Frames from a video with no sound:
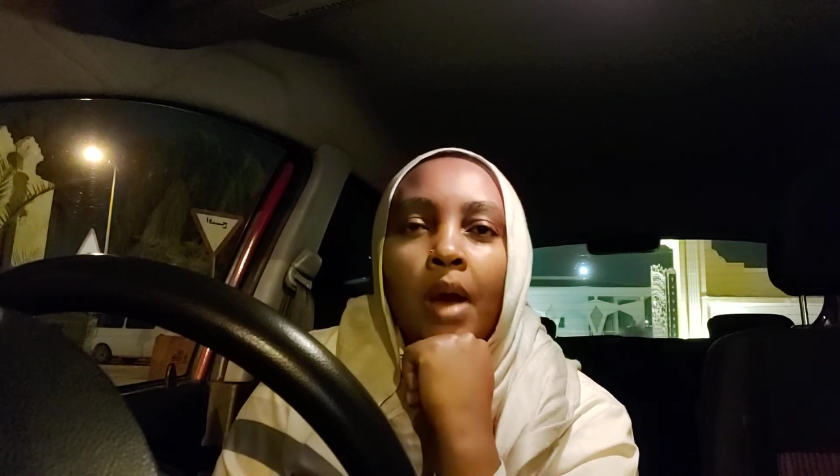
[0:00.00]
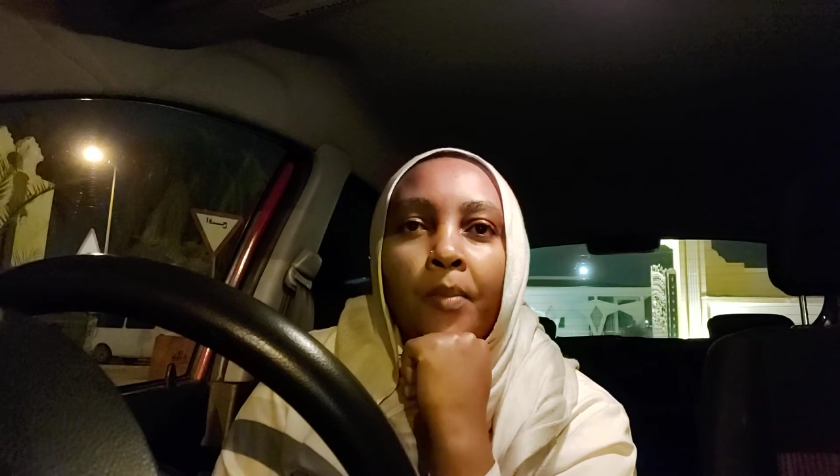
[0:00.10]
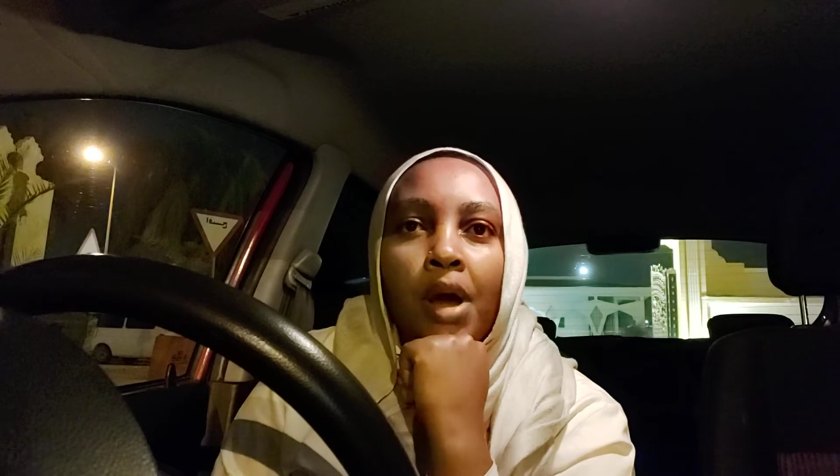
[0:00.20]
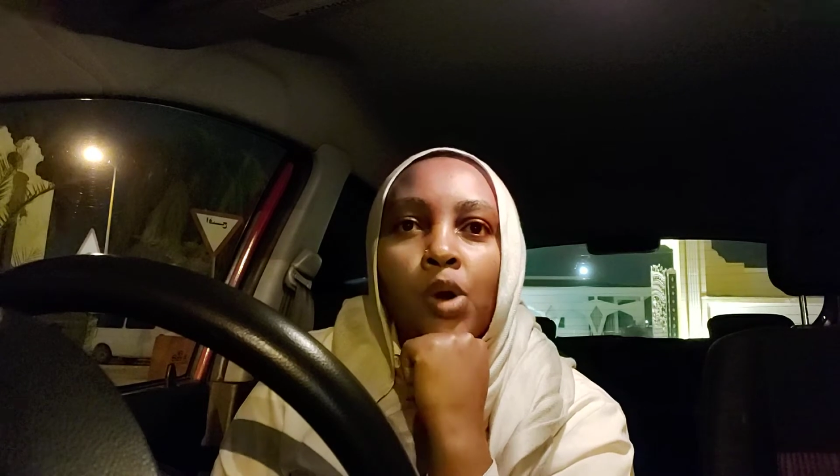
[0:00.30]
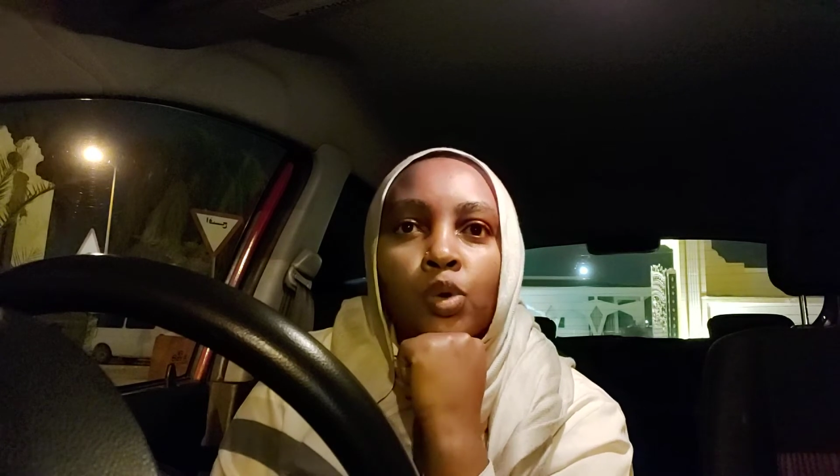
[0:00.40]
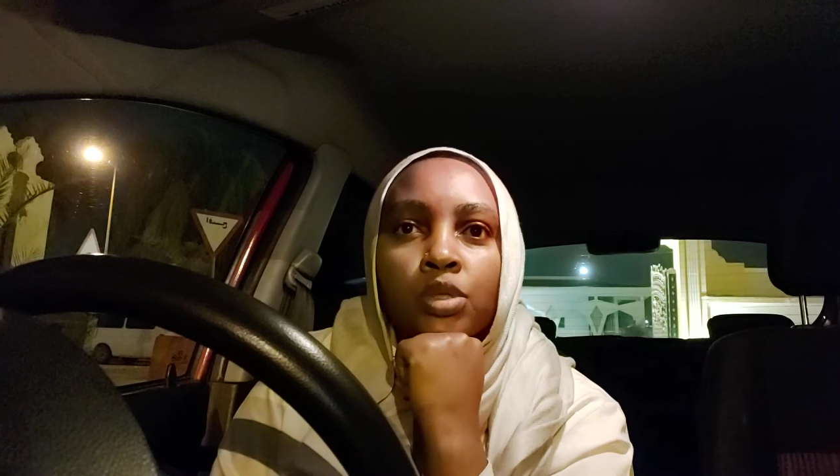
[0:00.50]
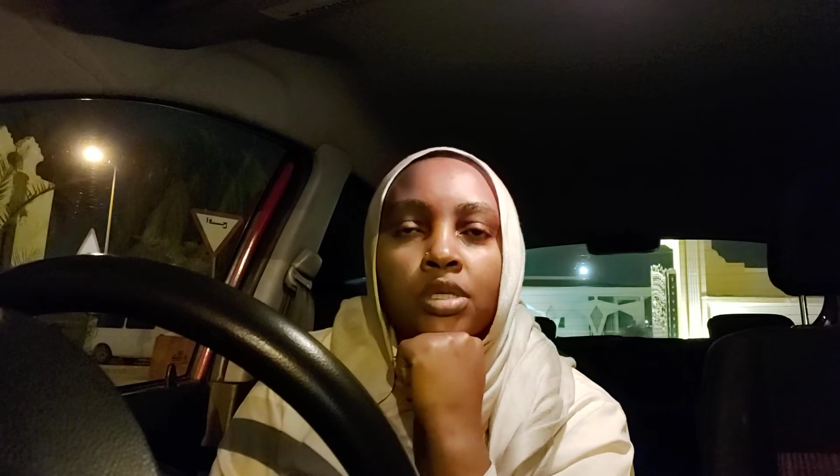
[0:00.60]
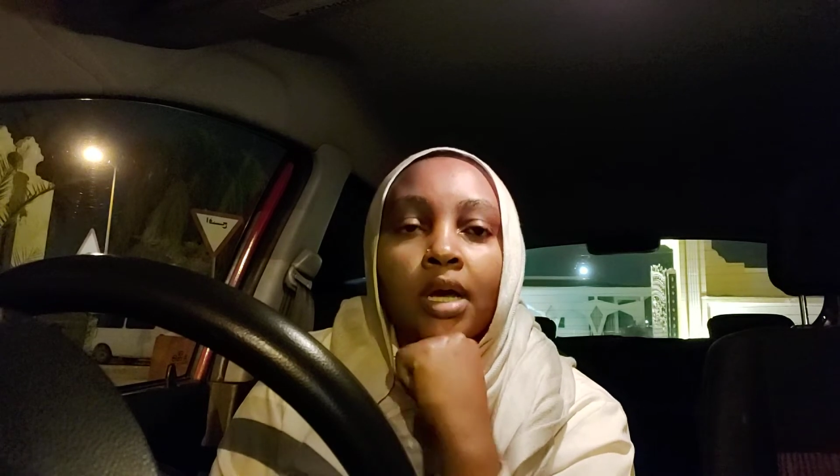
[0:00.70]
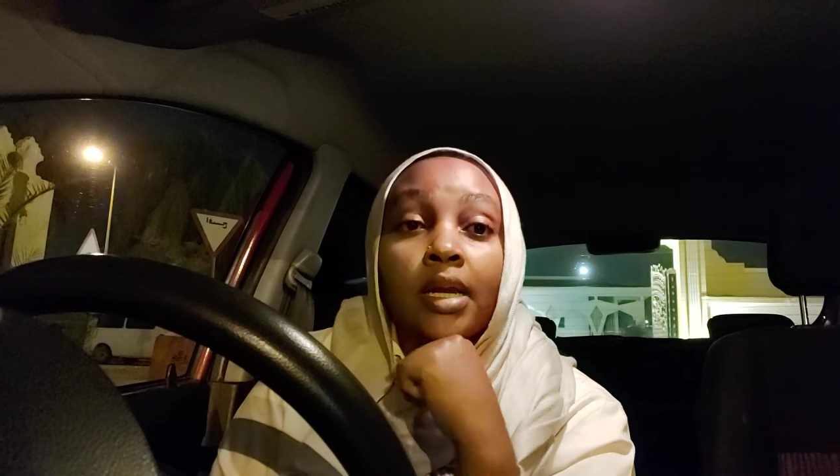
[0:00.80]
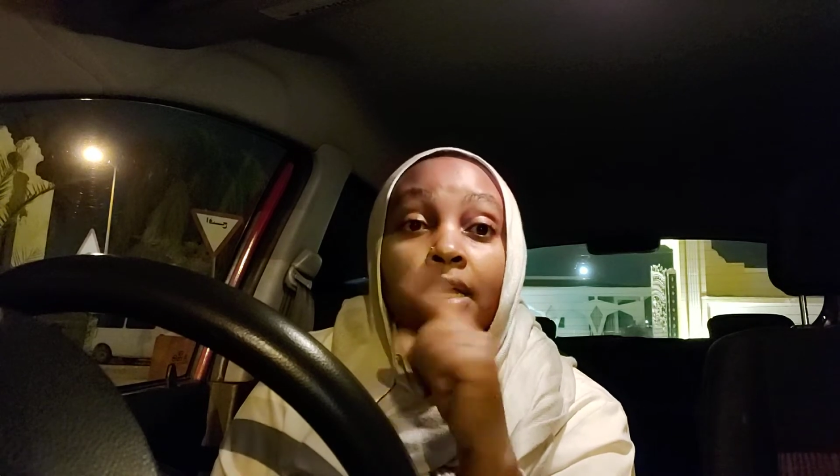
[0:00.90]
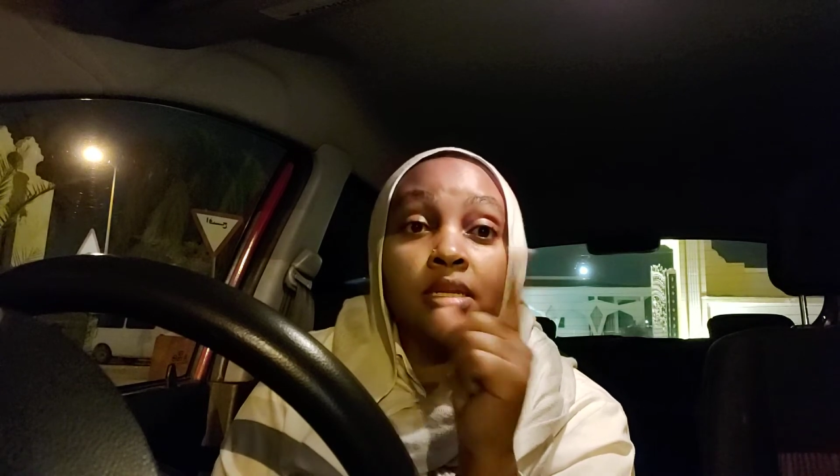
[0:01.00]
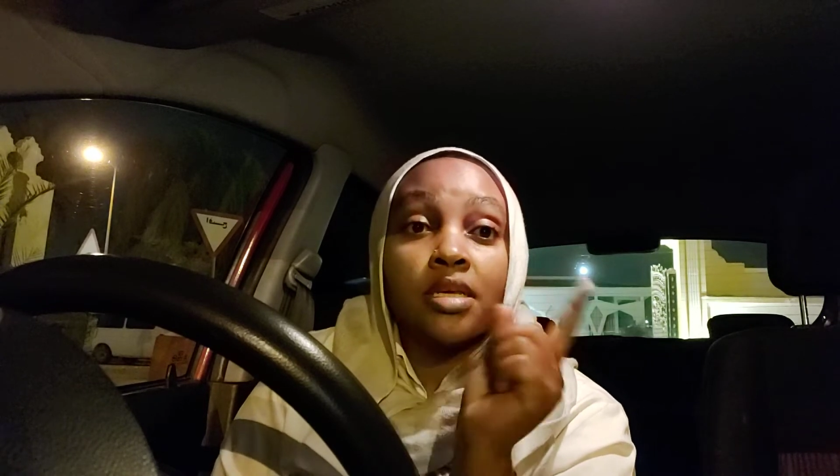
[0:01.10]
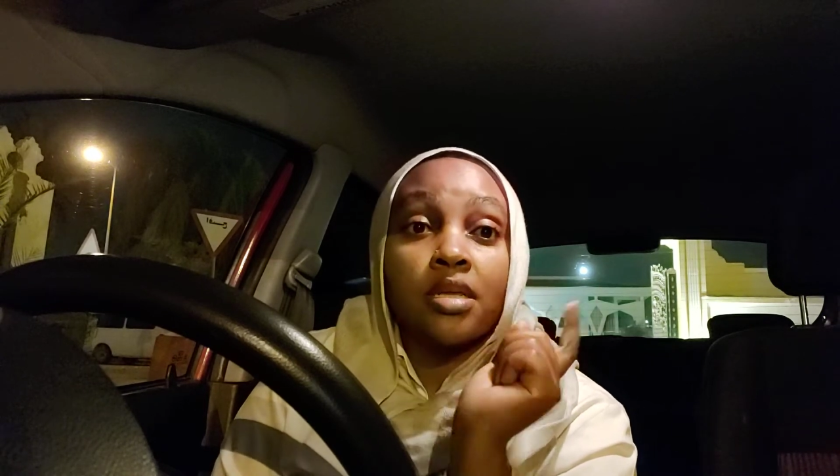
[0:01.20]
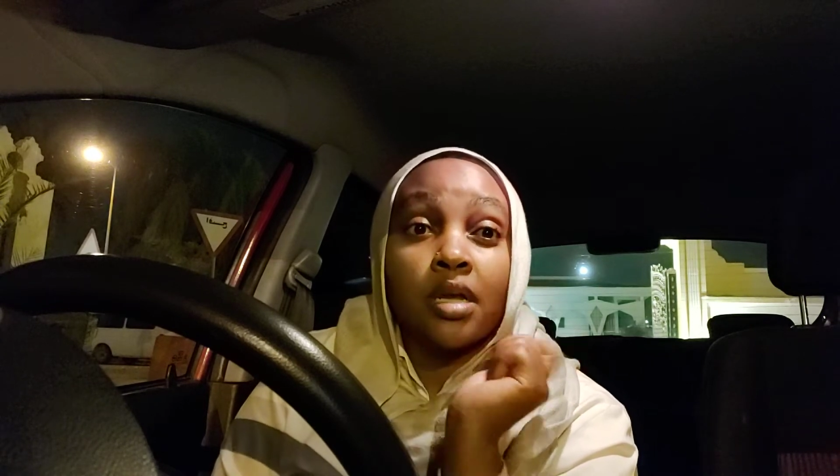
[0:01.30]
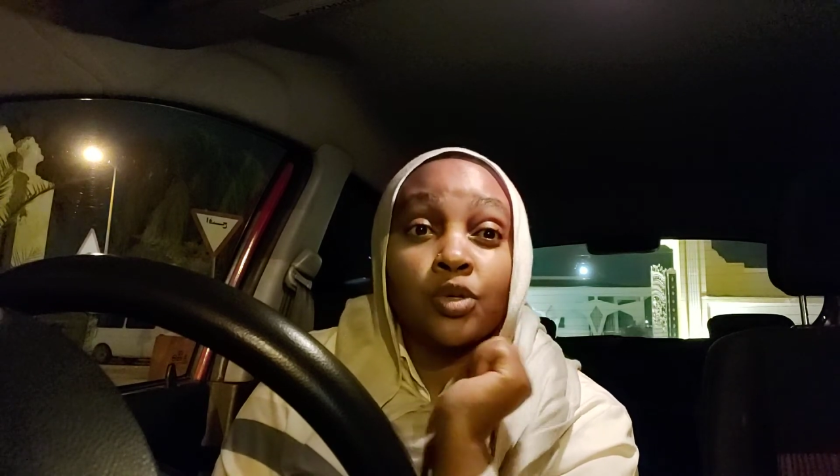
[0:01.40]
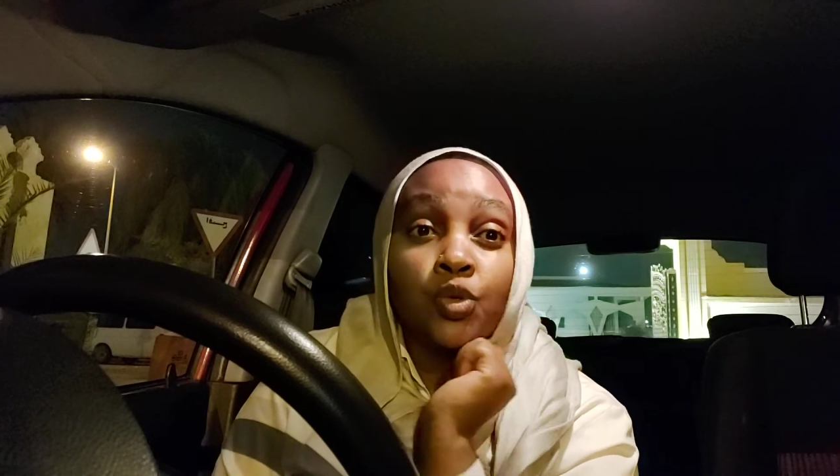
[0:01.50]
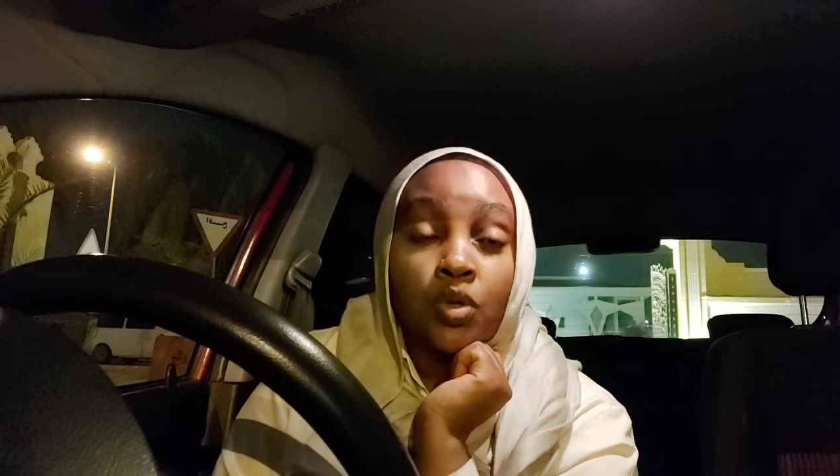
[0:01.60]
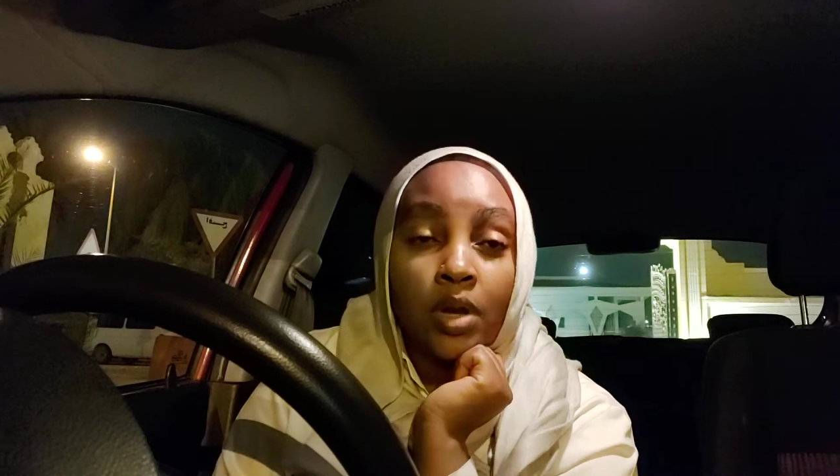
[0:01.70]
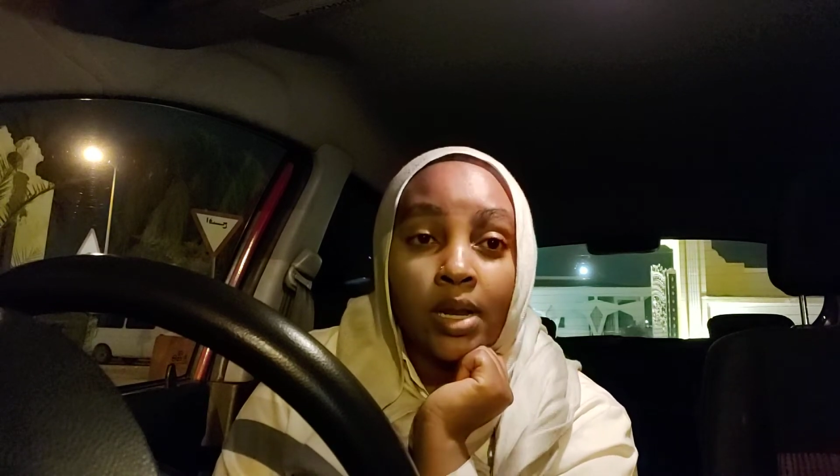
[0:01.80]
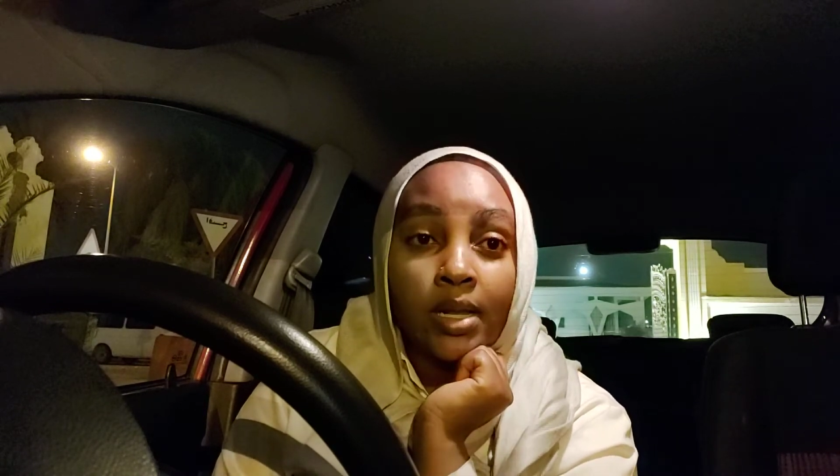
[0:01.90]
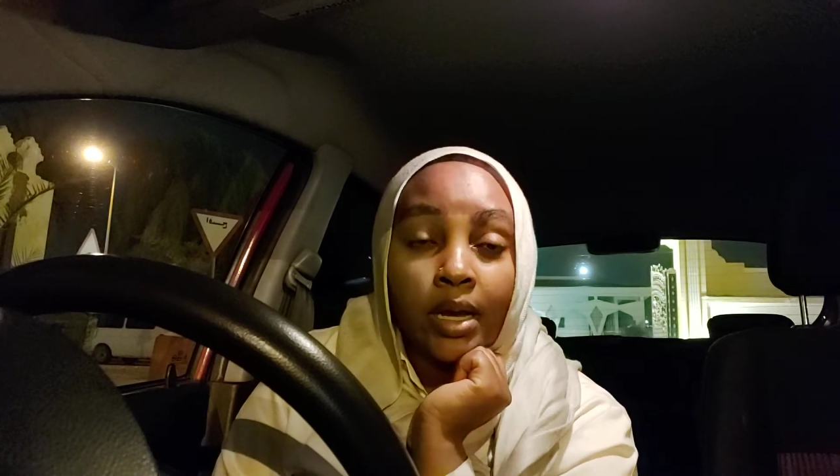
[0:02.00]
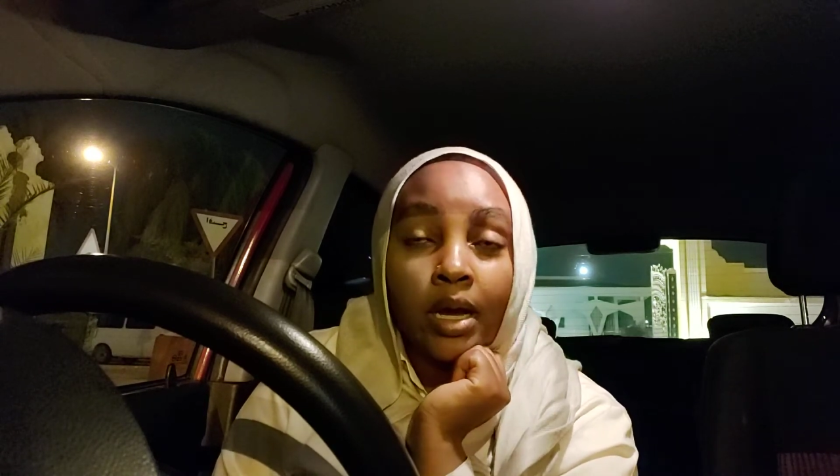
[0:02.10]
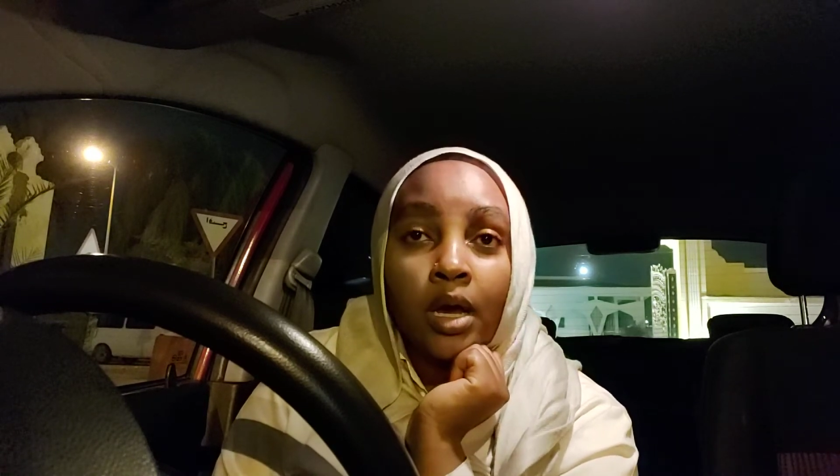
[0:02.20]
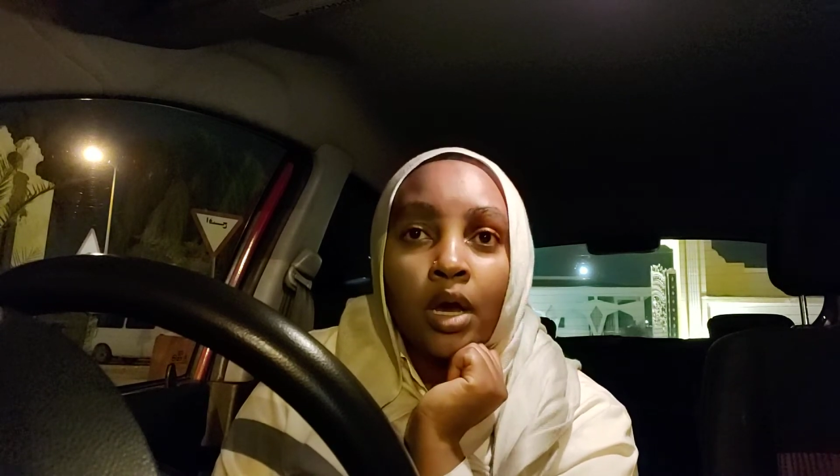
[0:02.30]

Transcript: about a lady in Australia